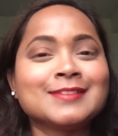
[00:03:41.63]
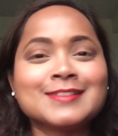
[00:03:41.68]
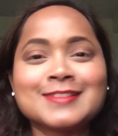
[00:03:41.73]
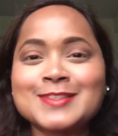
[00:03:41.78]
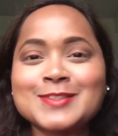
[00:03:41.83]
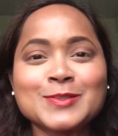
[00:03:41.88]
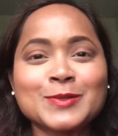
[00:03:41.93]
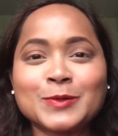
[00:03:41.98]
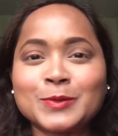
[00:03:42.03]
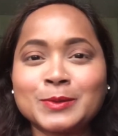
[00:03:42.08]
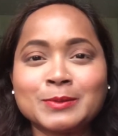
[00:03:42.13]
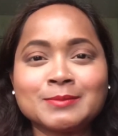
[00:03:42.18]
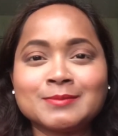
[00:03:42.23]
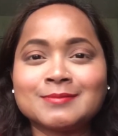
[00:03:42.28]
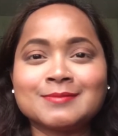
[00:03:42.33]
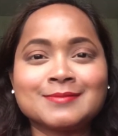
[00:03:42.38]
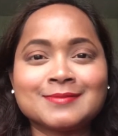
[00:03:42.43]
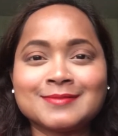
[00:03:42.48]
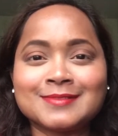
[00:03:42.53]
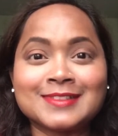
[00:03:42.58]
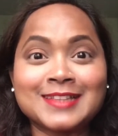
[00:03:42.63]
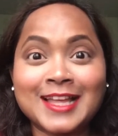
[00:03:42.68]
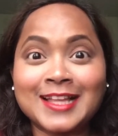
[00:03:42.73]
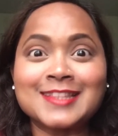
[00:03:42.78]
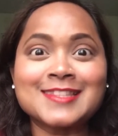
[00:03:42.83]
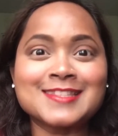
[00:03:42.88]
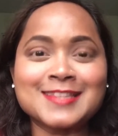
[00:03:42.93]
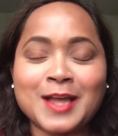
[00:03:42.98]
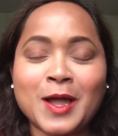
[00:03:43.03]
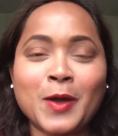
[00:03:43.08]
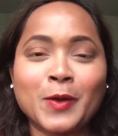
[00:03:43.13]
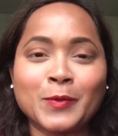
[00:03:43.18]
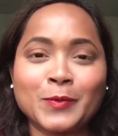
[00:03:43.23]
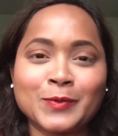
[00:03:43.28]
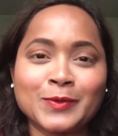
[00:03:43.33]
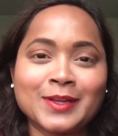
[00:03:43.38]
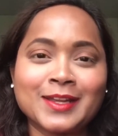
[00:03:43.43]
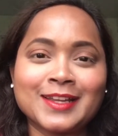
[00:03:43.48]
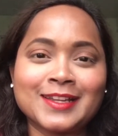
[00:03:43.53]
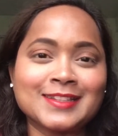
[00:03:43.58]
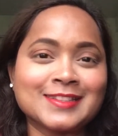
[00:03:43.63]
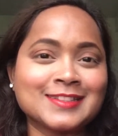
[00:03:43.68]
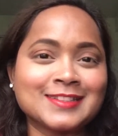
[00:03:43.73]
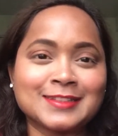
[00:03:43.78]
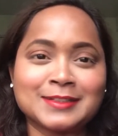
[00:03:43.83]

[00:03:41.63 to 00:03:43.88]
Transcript: So that's how it